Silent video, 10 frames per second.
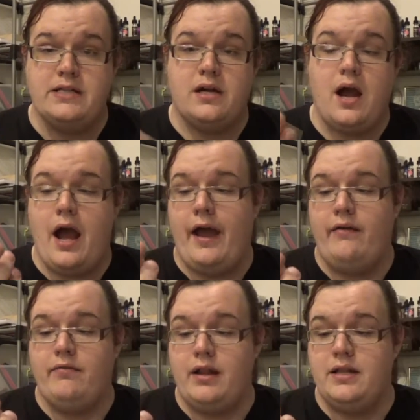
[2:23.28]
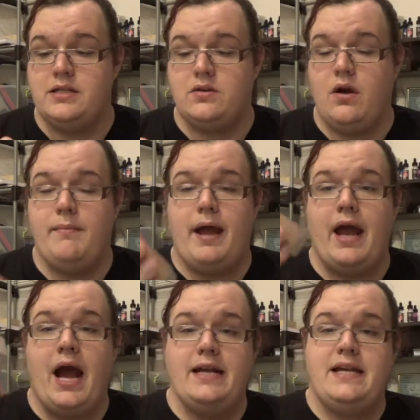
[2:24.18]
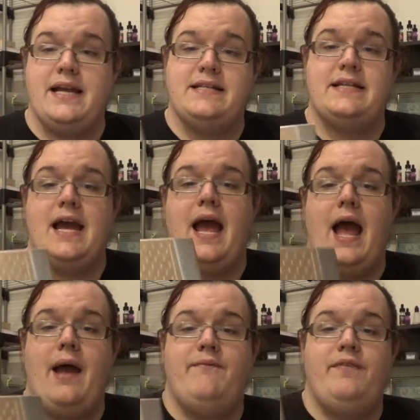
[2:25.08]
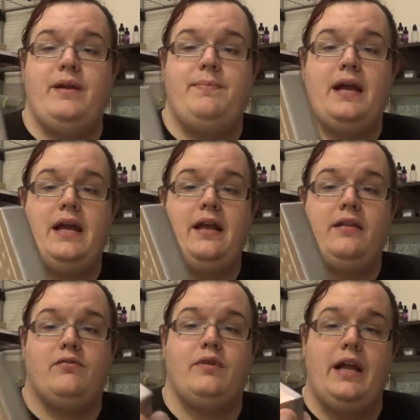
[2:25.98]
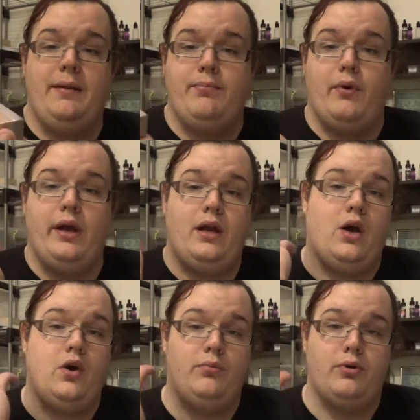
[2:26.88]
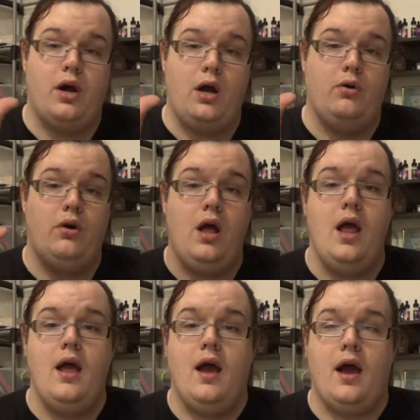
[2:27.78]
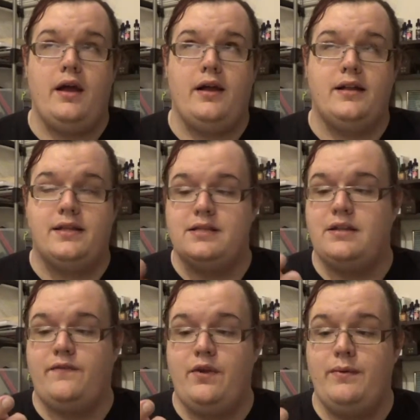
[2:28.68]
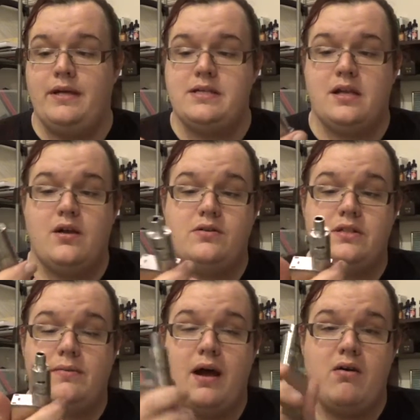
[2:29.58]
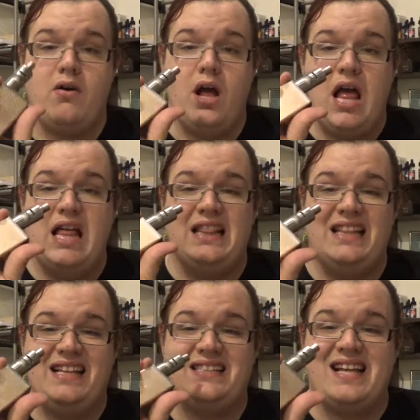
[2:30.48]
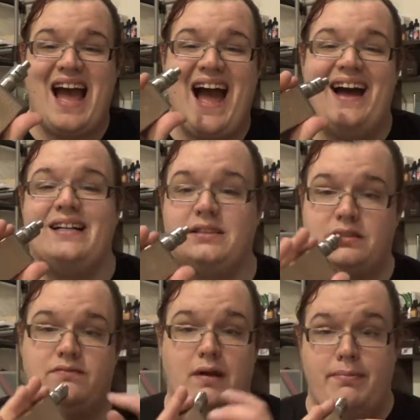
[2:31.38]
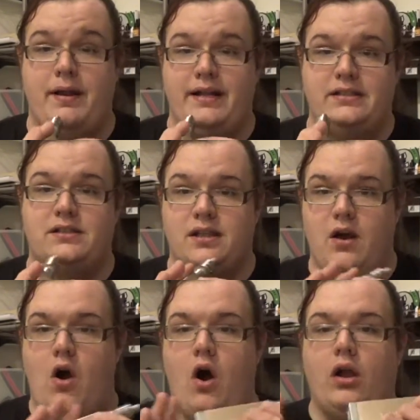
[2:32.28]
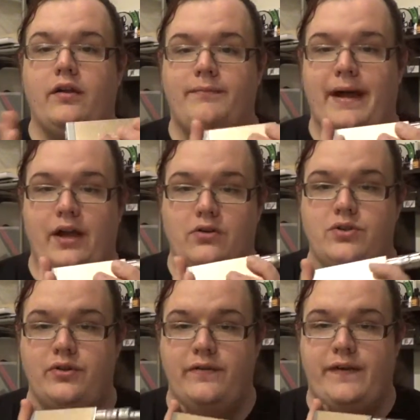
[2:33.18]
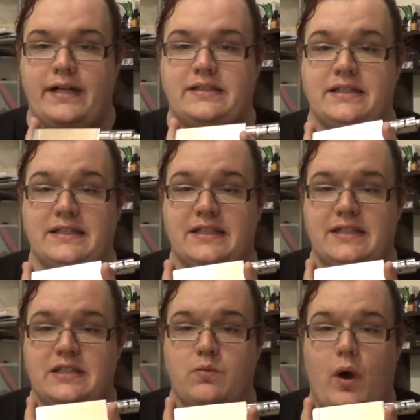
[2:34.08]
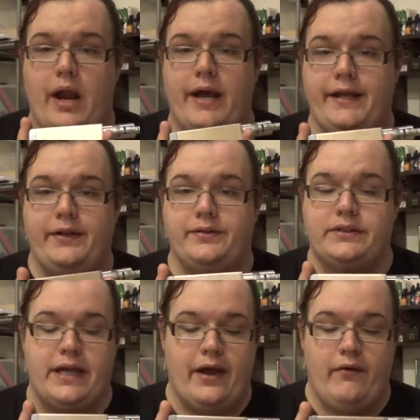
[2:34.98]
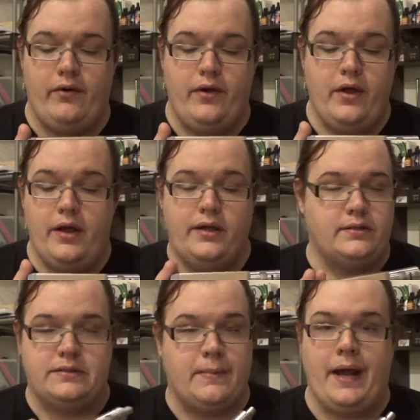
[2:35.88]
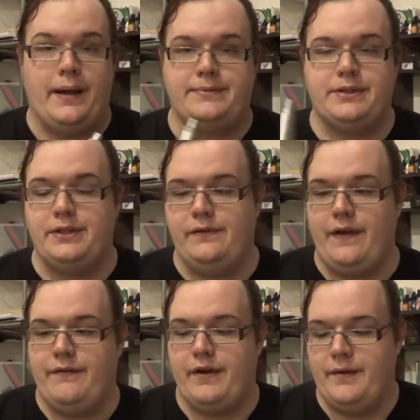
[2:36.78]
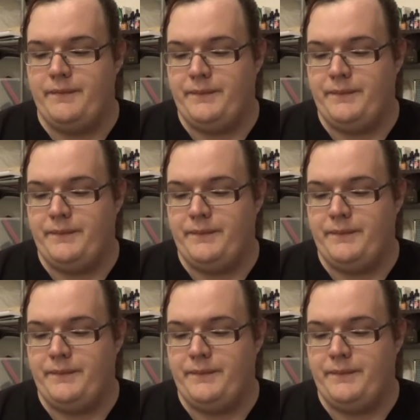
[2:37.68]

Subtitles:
I run this on my iTaste MVP 3.0 Pro. I got this a few weeks ago as well. This has replaced all of my go-to devices. This is what I use now. It's my absolute favorite.